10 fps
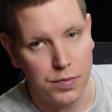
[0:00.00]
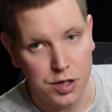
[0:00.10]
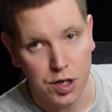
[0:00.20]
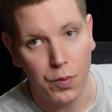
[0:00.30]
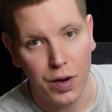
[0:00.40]

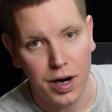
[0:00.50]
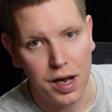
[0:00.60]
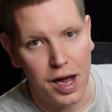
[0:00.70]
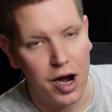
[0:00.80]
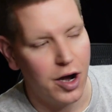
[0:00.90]
somewhere
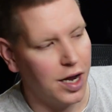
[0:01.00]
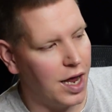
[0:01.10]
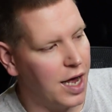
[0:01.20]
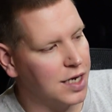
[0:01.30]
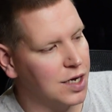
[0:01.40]
the air can
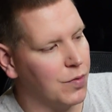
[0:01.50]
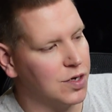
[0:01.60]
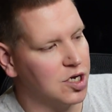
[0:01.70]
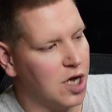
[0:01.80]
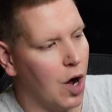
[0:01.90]
exit,
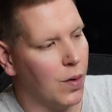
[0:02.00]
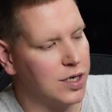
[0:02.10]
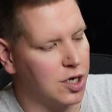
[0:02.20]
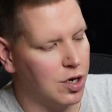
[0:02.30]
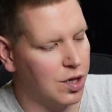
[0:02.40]
which is
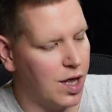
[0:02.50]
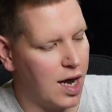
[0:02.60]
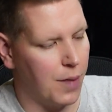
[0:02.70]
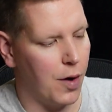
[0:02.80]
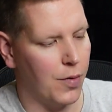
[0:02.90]
always a good
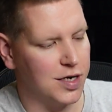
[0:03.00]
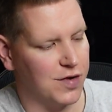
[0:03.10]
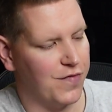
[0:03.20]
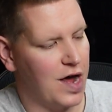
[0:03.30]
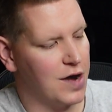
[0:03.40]
thing. I'm always
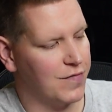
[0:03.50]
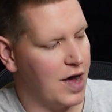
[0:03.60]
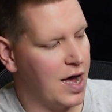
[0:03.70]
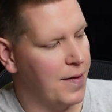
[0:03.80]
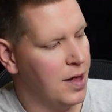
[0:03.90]
a fan of
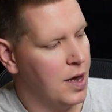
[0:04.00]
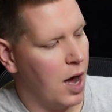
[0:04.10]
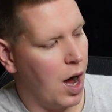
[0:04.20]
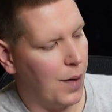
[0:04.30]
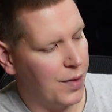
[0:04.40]
that.
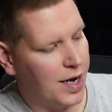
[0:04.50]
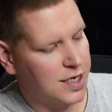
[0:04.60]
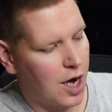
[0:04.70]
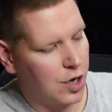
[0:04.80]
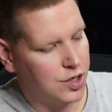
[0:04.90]
But
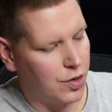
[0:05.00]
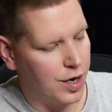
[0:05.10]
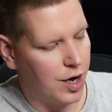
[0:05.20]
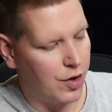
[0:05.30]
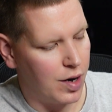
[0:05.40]
that's also
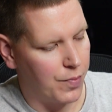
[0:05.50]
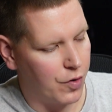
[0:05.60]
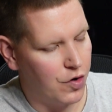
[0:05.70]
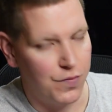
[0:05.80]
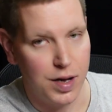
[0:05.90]
another
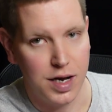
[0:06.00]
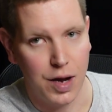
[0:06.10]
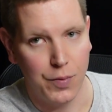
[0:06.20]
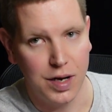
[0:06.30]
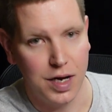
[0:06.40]
improvement
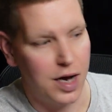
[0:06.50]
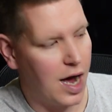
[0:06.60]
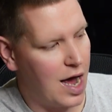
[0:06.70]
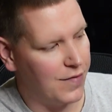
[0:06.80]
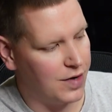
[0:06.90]
that we did
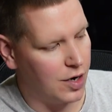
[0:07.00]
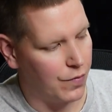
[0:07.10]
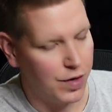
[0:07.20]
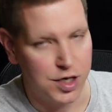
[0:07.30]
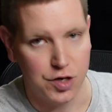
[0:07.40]
not have in the
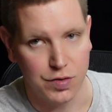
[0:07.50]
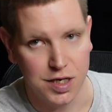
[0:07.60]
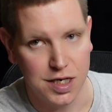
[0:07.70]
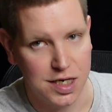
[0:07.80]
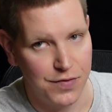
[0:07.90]
original
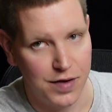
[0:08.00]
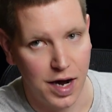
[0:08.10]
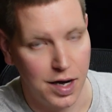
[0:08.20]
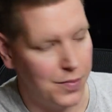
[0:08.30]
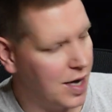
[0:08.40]

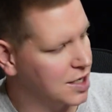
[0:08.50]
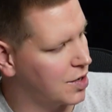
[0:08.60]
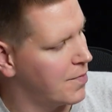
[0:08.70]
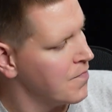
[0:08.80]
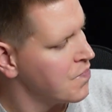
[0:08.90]
Z790
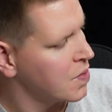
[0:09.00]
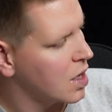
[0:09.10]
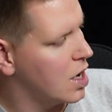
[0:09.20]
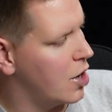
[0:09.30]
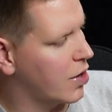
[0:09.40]
Master.
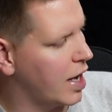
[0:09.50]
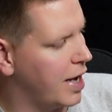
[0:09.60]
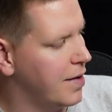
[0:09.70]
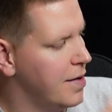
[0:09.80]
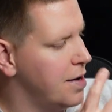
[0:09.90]

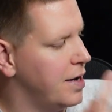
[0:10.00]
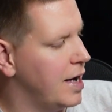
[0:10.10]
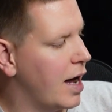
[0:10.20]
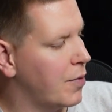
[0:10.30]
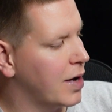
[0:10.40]
Okay,
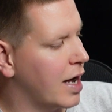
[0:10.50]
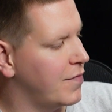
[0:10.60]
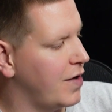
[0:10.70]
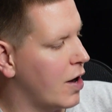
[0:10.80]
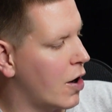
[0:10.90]
now that we got
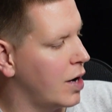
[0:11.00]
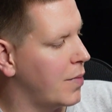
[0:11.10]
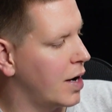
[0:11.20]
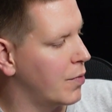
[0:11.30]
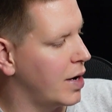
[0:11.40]
the
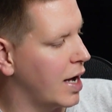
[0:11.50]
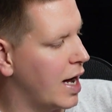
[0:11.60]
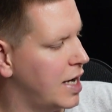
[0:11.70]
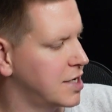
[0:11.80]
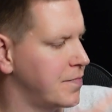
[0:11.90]
VRM out the way,
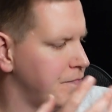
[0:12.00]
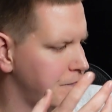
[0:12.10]
guys,